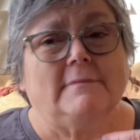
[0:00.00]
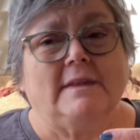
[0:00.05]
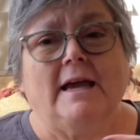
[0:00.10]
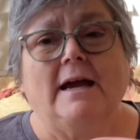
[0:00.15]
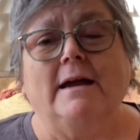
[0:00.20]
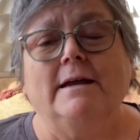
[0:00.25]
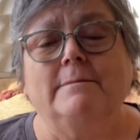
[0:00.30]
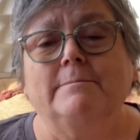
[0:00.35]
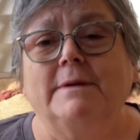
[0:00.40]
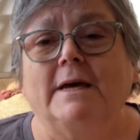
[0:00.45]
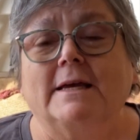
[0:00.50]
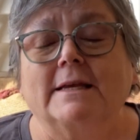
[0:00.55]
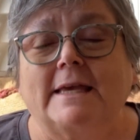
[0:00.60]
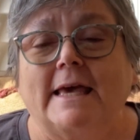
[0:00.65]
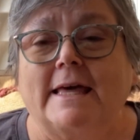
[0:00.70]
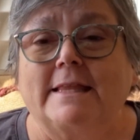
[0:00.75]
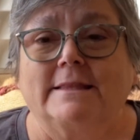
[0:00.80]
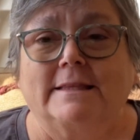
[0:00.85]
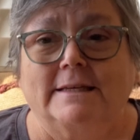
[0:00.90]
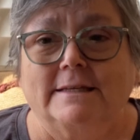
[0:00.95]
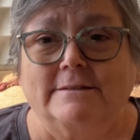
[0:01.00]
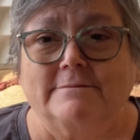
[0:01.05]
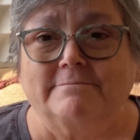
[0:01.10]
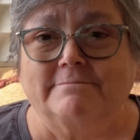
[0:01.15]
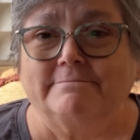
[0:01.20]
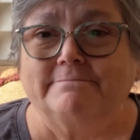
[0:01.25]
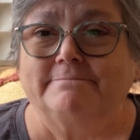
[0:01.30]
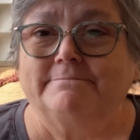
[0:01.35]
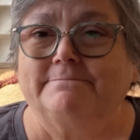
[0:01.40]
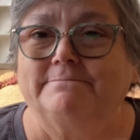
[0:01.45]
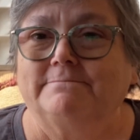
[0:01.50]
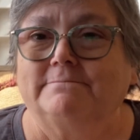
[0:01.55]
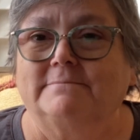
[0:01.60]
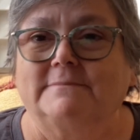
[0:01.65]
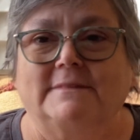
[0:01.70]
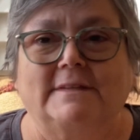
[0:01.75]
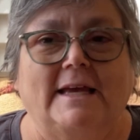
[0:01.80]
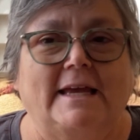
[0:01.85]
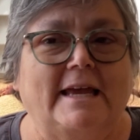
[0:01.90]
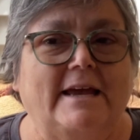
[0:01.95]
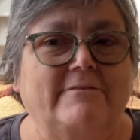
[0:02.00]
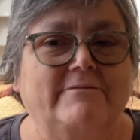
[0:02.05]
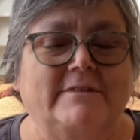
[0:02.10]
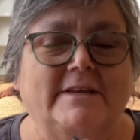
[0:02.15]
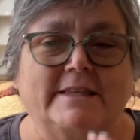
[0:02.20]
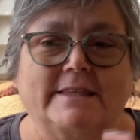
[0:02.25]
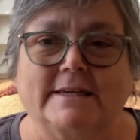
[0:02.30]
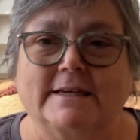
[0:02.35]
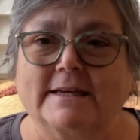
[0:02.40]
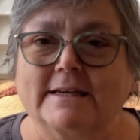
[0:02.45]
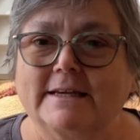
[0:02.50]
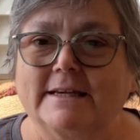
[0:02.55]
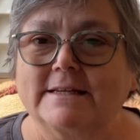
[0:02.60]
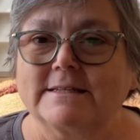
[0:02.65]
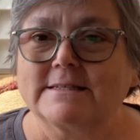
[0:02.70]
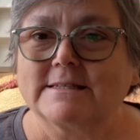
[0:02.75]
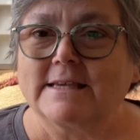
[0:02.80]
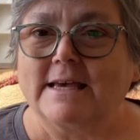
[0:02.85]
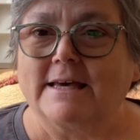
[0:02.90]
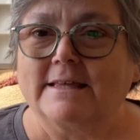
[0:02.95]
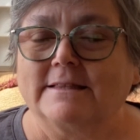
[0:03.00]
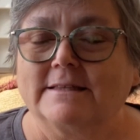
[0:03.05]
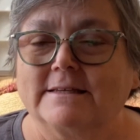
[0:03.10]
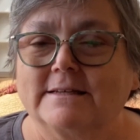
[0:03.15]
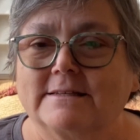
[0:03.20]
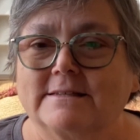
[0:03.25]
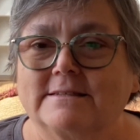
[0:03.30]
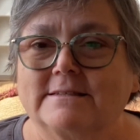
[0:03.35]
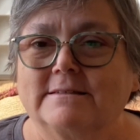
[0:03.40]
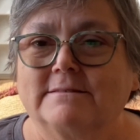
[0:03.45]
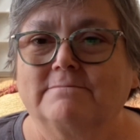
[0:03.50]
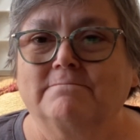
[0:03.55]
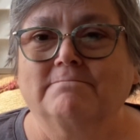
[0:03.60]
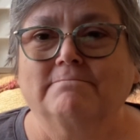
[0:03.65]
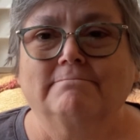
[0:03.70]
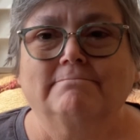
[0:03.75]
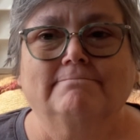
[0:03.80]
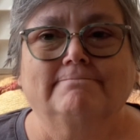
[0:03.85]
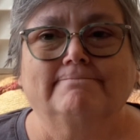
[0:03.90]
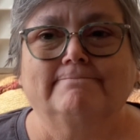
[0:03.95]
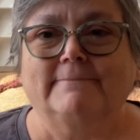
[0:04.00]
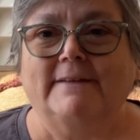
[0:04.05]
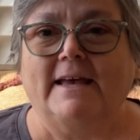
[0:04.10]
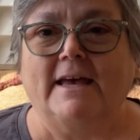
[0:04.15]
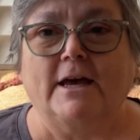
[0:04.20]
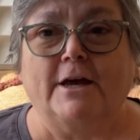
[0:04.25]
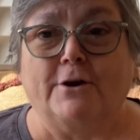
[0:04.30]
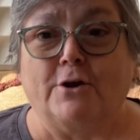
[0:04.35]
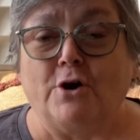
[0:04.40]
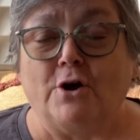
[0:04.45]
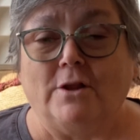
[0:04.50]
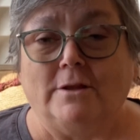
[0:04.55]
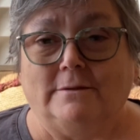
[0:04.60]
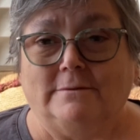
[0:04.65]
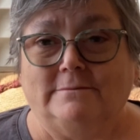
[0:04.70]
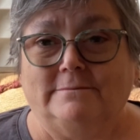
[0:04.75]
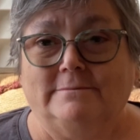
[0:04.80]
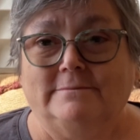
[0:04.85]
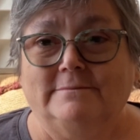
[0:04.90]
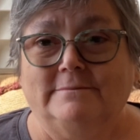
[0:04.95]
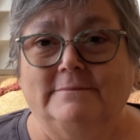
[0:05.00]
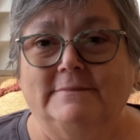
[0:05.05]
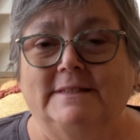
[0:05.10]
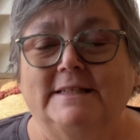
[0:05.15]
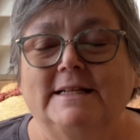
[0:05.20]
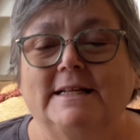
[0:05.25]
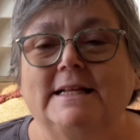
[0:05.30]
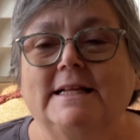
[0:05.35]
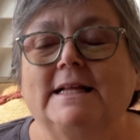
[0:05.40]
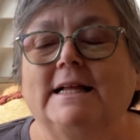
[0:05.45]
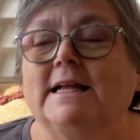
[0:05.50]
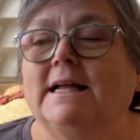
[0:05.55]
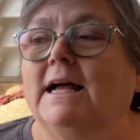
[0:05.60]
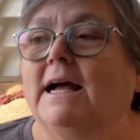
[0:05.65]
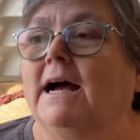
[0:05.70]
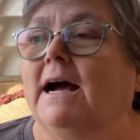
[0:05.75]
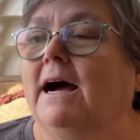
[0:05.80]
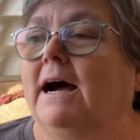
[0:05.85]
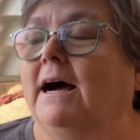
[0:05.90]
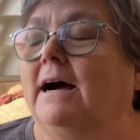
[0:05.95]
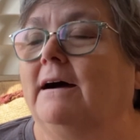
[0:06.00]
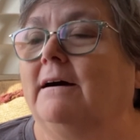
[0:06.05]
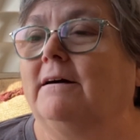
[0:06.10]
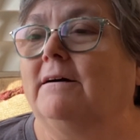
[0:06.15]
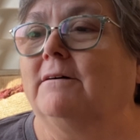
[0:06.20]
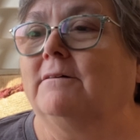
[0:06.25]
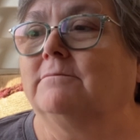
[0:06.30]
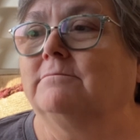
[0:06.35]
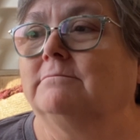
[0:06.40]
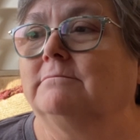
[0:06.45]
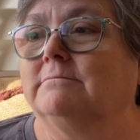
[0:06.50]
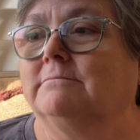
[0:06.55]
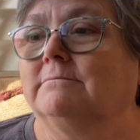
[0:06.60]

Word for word: I am not Catholic. I have nothing against Catholics at all. Um,